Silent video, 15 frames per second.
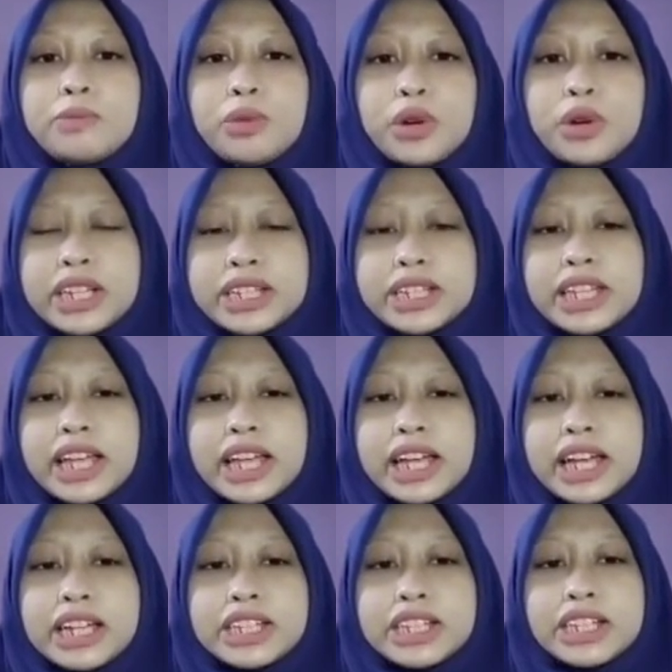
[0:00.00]
build
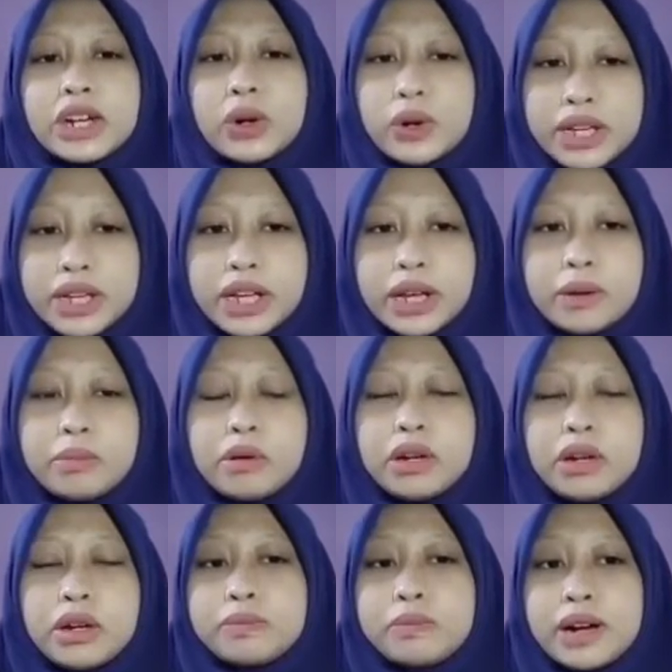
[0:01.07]
a theory
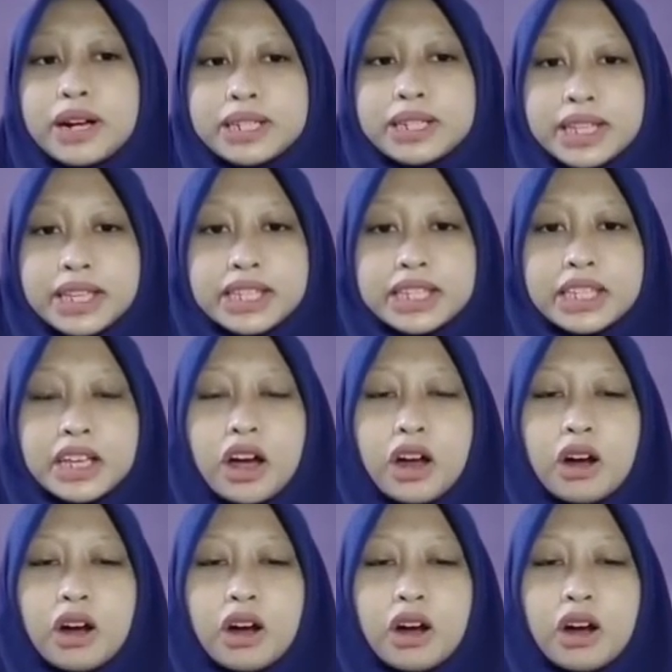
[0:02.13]
about the practice